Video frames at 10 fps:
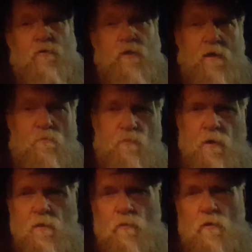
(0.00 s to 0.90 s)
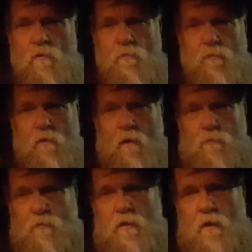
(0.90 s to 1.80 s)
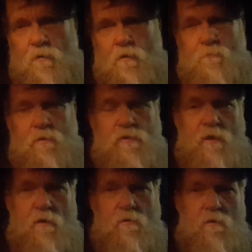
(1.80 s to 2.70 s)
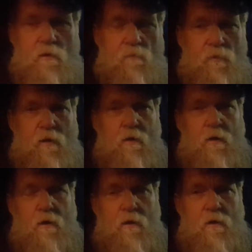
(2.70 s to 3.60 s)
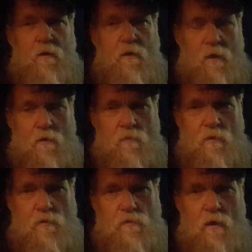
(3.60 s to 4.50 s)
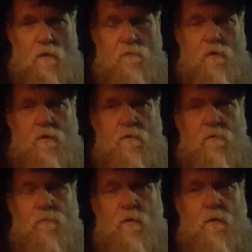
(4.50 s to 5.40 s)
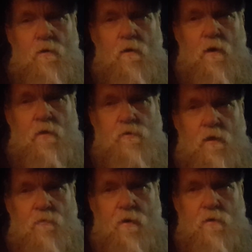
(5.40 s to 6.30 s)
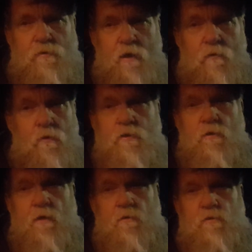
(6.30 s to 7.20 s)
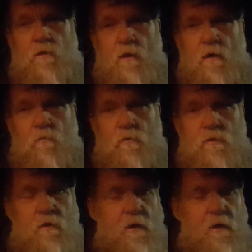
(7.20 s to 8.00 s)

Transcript: say, a minimal of 300% increase on running a generator set. Wouldn't you like to see that? Wouldn't you